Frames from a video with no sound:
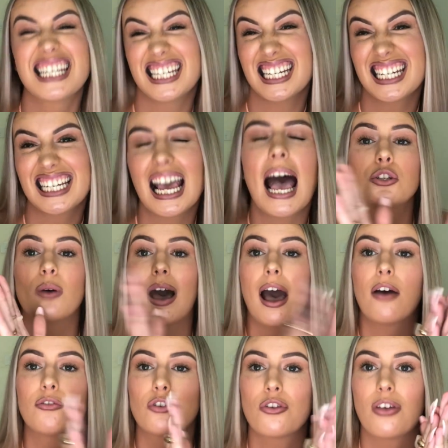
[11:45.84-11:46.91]
shit. So
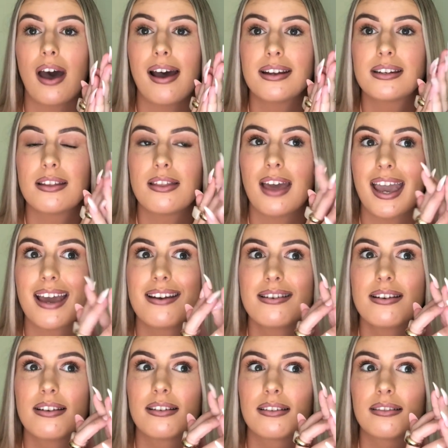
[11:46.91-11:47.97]
after that,
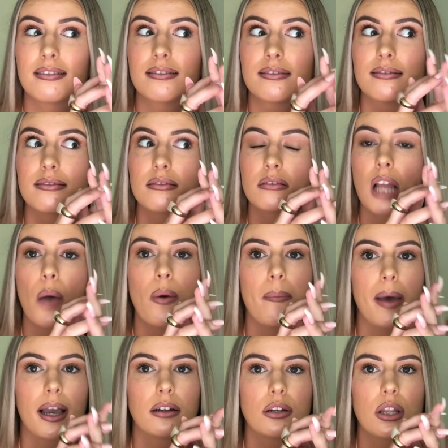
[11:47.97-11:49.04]
then I
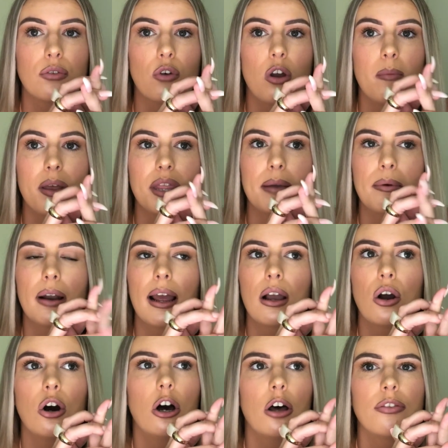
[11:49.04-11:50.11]
went back into the room and they were like,
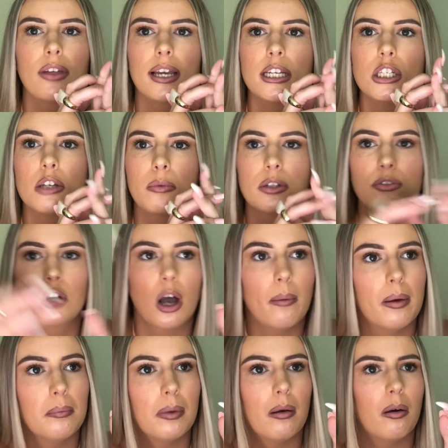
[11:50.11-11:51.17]
oh, thank you so much for
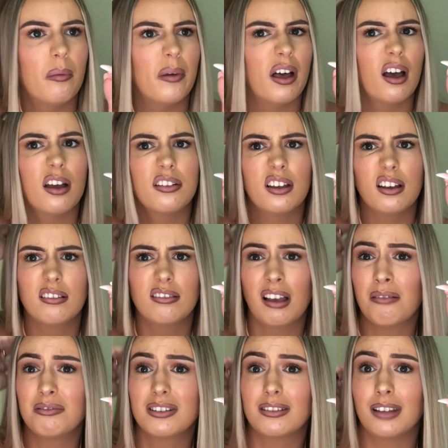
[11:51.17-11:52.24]
coming, blah, blah, blah. And then
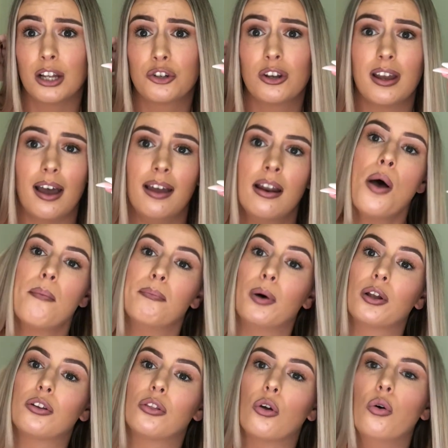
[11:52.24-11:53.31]
that was literally it.
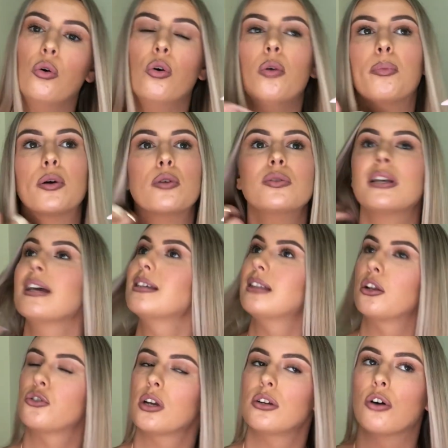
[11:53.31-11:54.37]
But the whole process
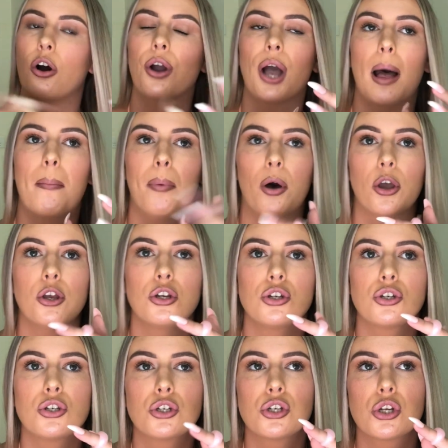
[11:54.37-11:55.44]
literally took
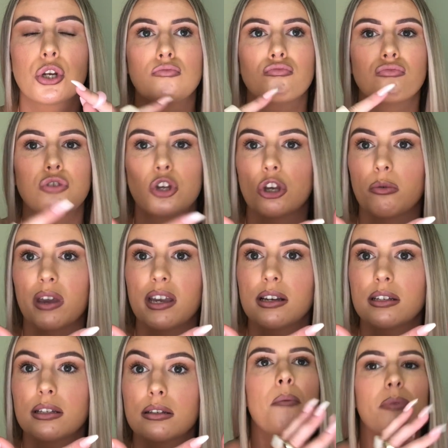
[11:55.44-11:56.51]
about 2
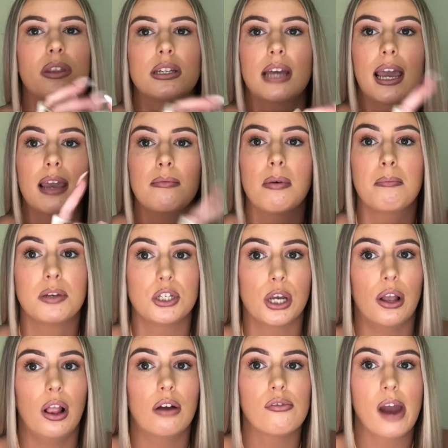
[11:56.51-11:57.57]
weeks. By the time
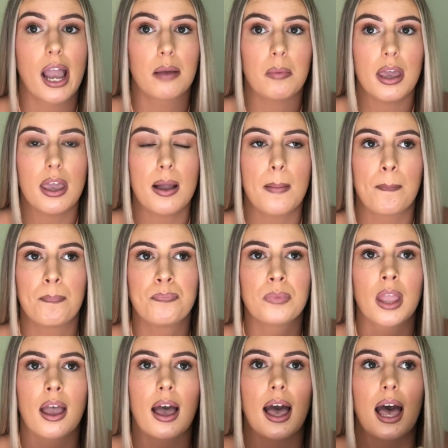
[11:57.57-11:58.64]
Magella rang me,
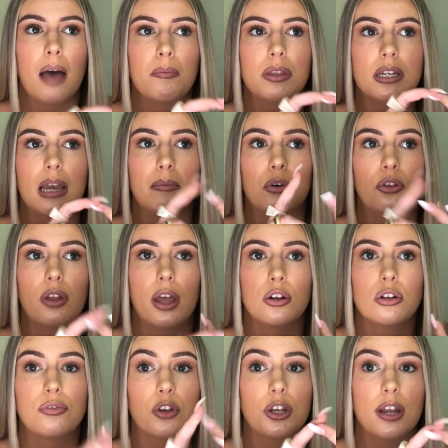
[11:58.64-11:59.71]
by the time I'd done the
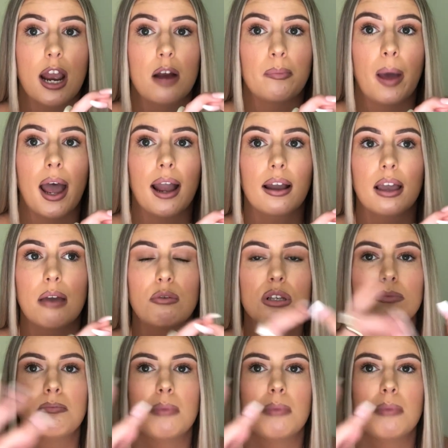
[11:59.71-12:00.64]
interview and heard back, it was